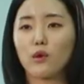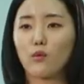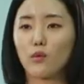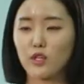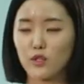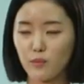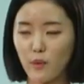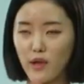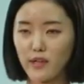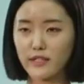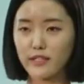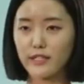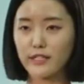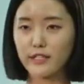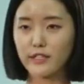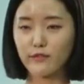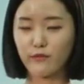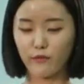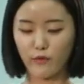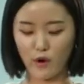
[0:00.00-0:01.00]
the
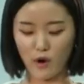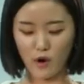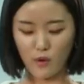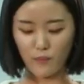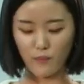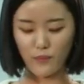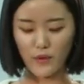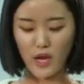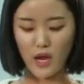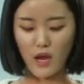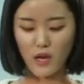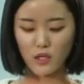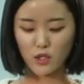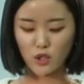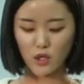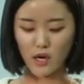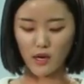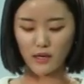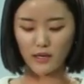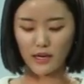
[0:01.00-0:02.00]
responses from
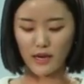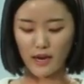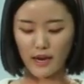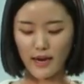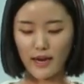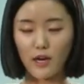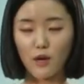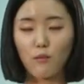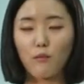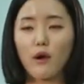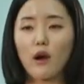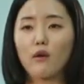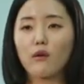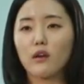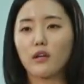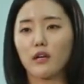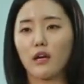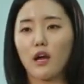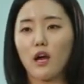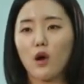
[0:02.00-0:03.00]
China and
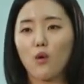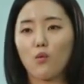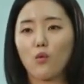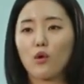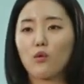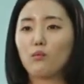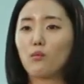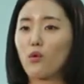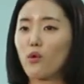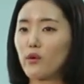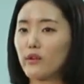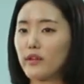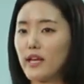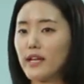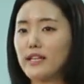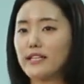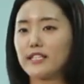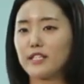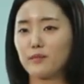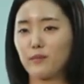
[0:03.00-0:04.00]
America were more
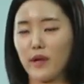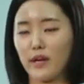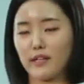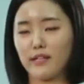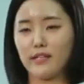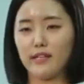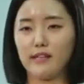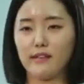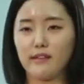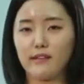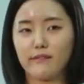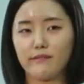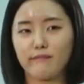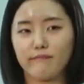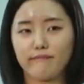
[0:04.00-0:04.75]
than expected.